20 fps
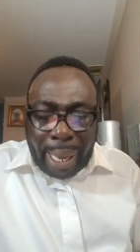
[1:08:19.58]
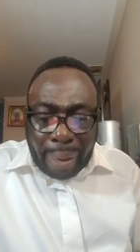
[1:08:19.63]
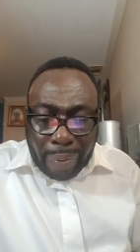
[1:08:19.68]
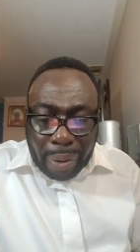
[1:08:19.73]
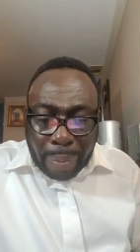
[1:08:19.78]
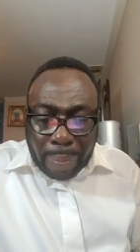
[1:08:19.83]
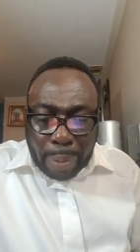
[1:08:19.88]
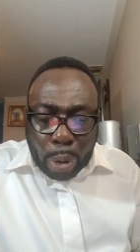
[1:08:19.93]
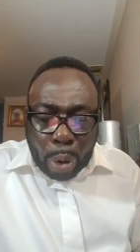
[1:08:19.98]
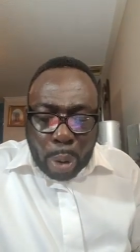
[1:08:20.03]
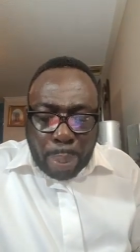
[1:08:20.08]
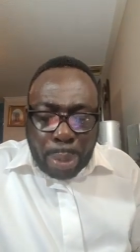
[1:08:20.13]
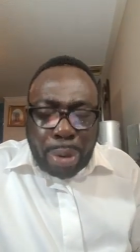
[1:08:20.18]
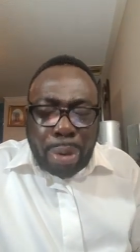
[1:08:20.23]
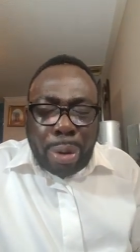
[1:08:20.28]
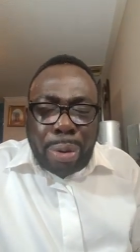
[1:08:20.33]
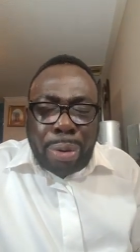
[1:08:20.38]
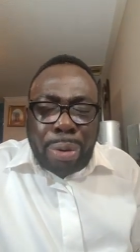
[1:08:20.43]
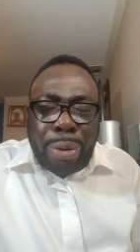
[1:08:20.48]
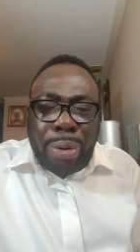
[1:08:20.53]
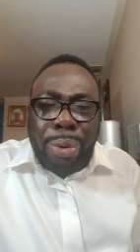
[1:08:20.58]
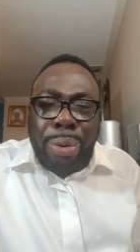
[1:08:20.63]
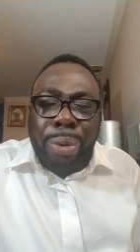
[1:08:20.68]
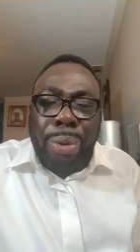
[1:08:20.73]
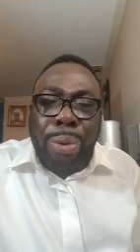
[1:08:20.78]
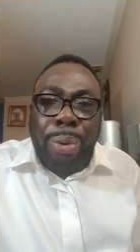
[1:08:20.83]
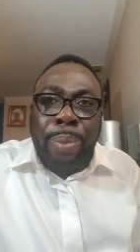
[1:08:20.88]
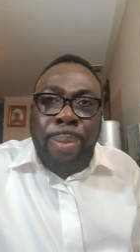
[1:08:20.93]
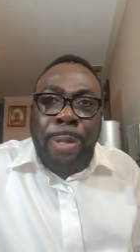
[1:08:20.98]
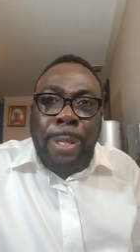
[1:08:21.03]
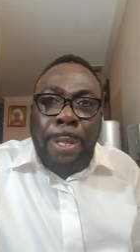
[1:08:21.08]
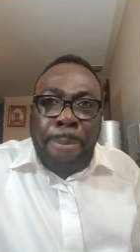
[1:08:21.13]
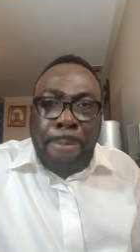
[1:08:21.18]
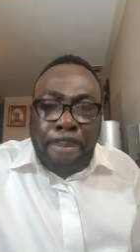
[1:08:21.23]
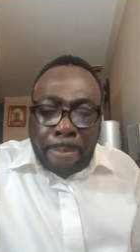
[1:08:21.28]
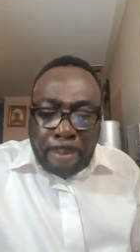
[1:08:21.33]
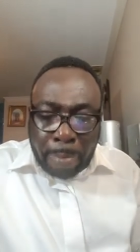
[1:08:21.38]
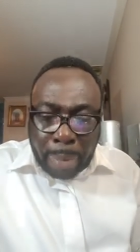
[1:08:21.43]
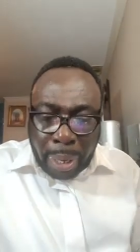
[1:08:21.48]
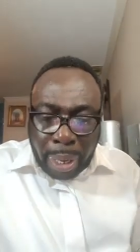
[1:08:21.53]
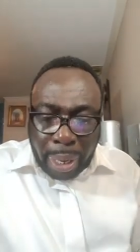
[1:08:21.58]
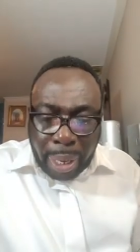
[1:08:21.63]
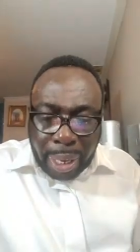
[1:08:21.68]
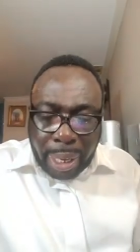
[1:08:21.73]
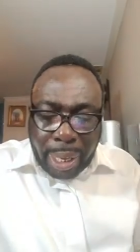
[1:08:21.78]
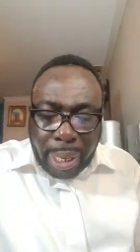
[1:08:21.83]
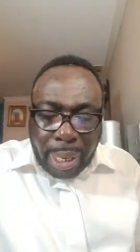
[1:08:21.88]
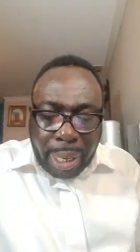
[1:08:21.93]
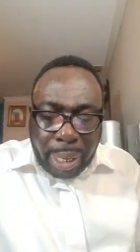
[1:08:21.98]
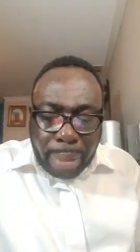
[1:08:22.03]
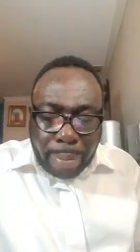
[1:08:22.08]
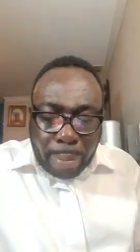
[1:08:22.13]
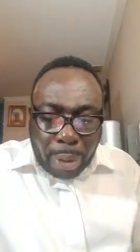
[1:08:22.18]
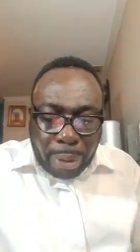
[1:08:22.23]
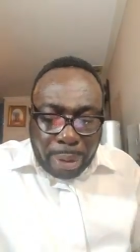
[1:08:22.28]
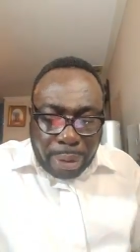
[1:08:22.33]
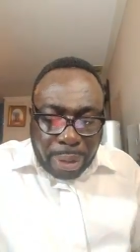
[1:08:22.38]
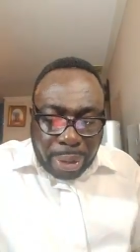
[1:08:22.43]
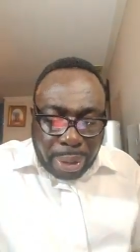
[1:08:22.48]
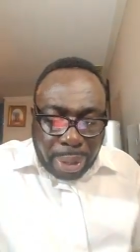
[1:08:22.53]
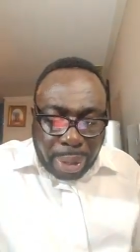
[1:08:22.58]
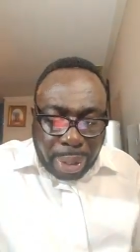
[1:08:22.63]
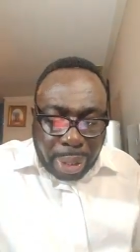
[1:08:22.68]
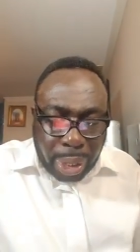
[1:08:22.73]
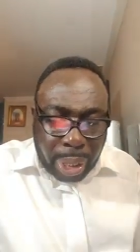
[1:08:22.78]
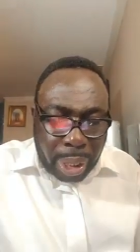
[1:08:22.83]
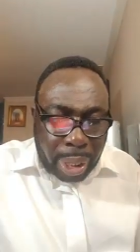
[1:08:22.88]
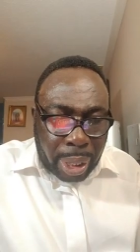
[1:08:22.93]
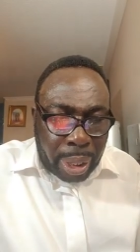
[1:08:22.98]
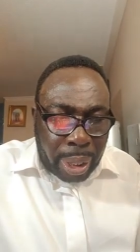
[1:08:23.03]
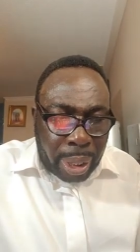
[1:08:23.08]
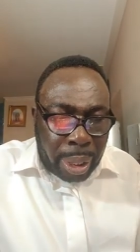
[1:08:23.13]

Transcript: heaven be open unto you in the name of Jesus.